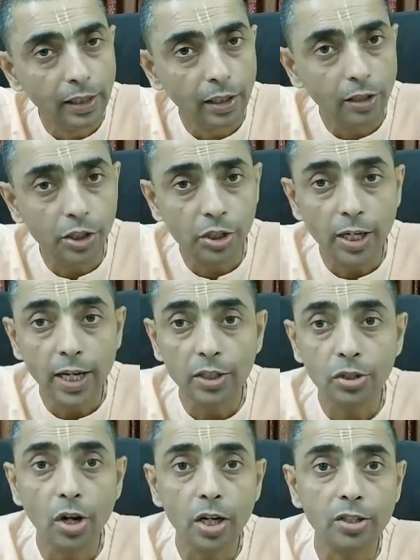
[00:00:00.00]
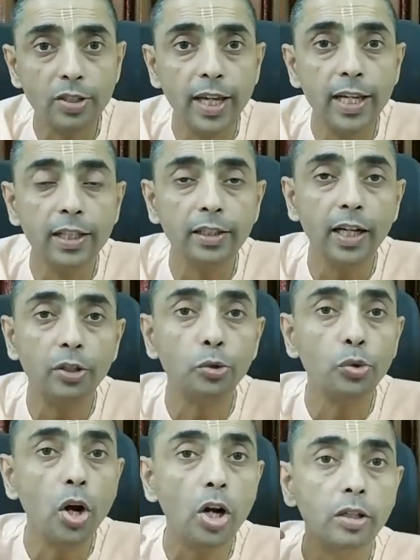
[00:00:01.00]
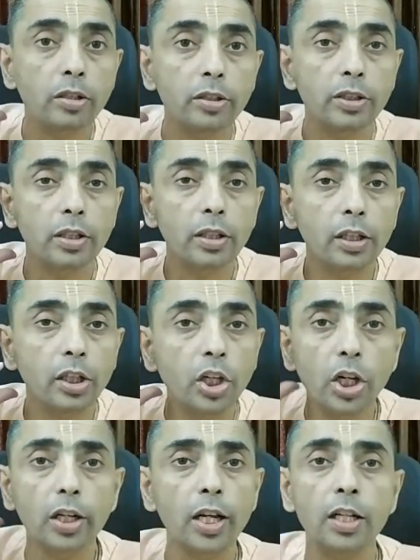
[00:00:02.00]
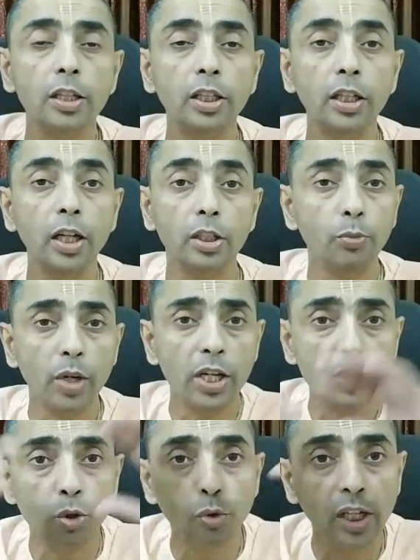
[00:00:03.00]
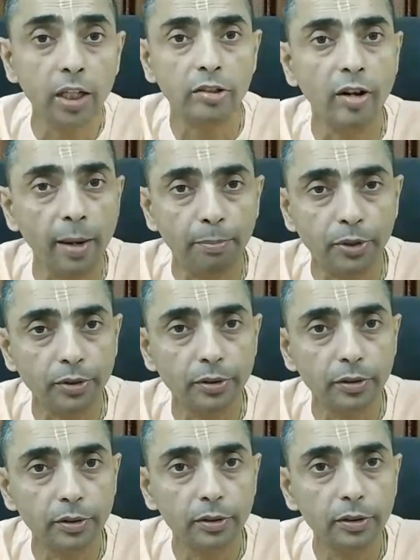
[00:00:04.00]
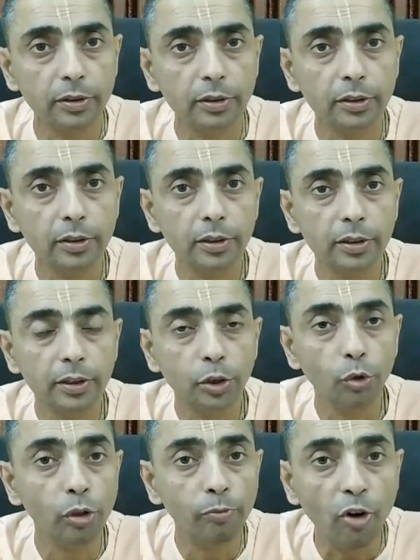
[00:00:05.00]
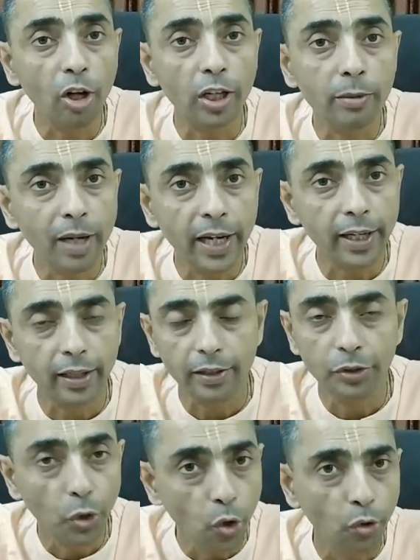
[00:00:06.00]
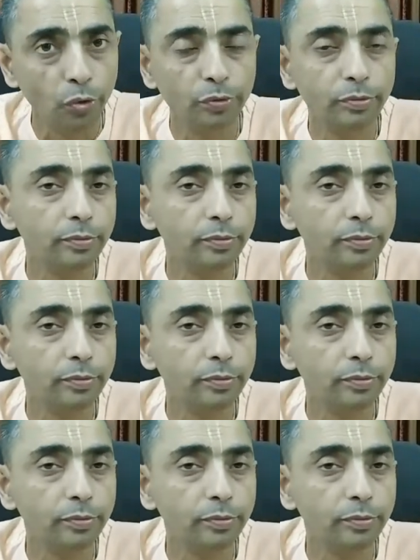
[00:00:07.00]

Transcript: Krishna is not saying that do not hear anything, otherwise you will get trapped. You will fall in Maya. No.